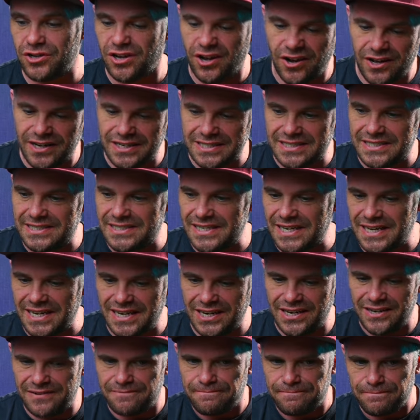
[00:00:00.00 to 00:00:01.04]
kind of
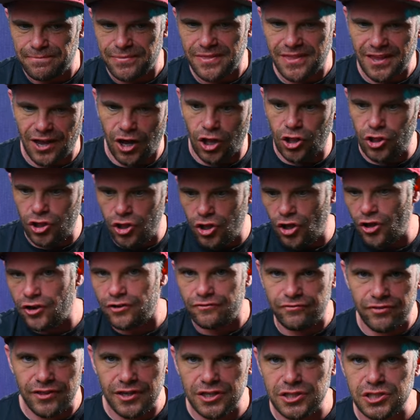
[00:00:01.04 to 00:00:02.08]
seen a lot
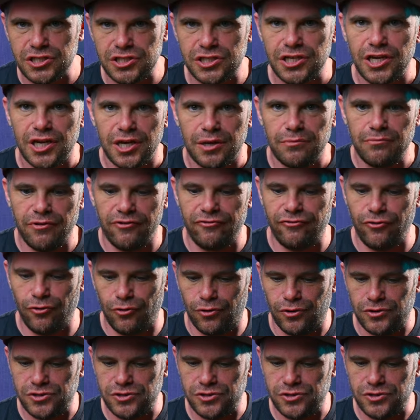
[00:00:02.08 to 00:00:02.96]
of this before.